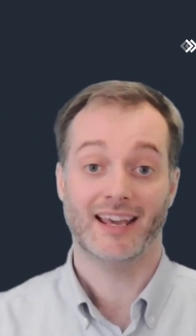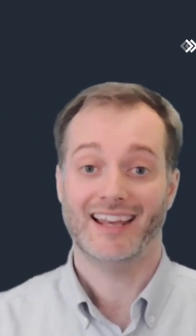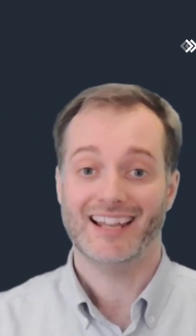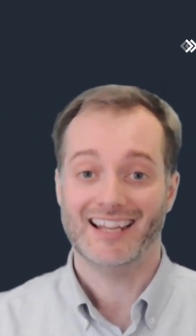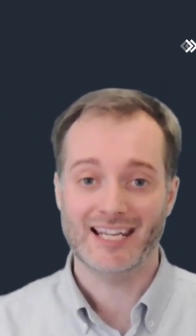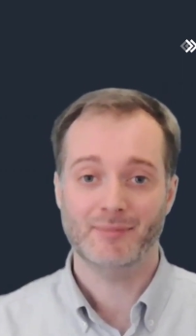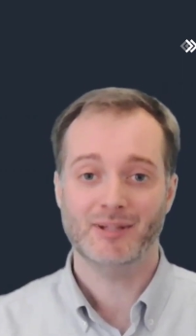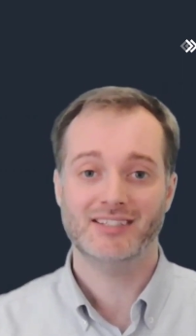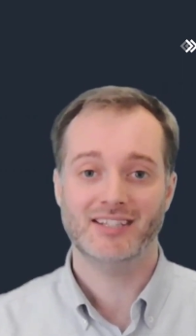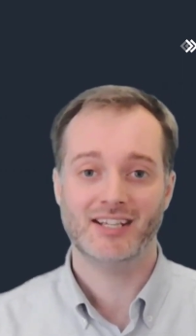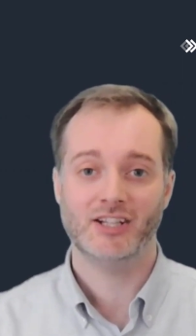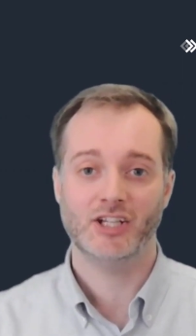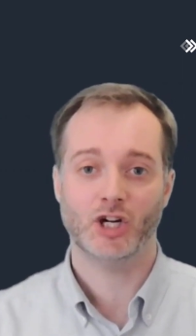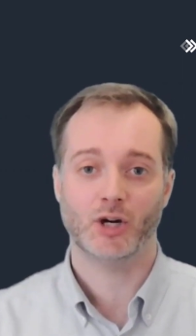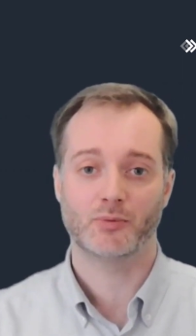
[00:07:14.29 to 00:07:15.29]
limiting
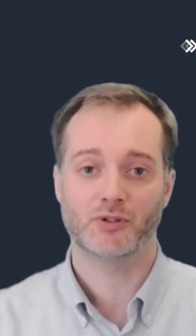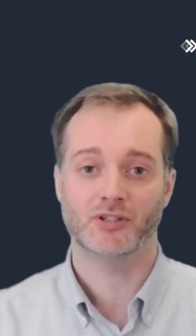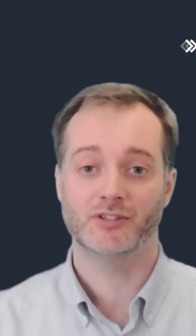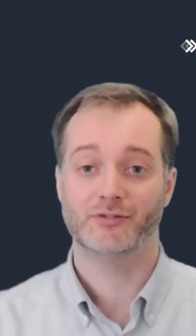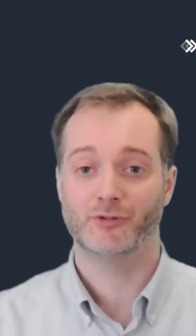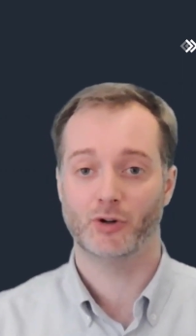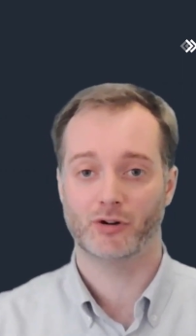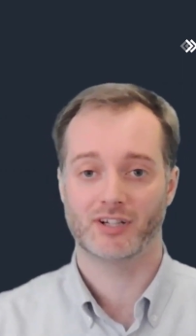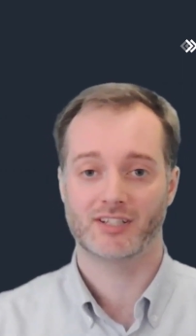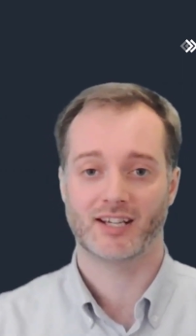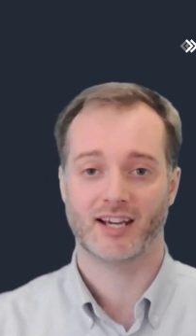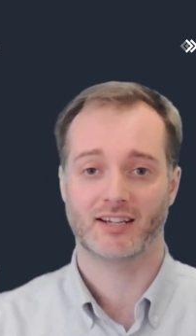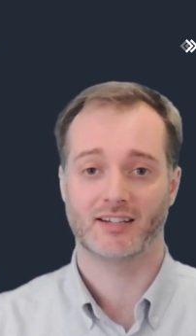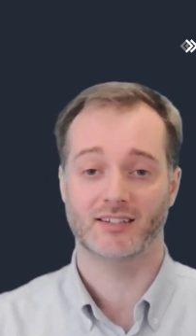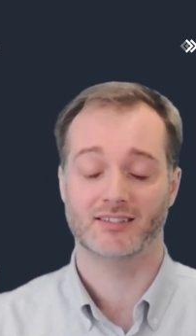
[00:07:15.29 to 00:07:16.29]
the options for
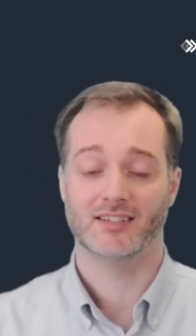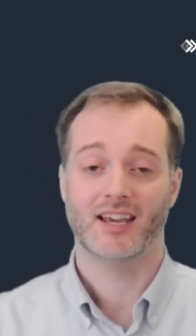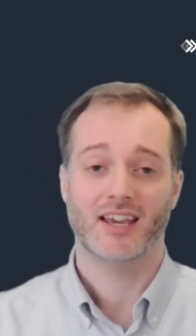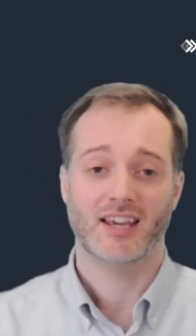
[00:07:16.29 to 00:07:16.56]
attackers,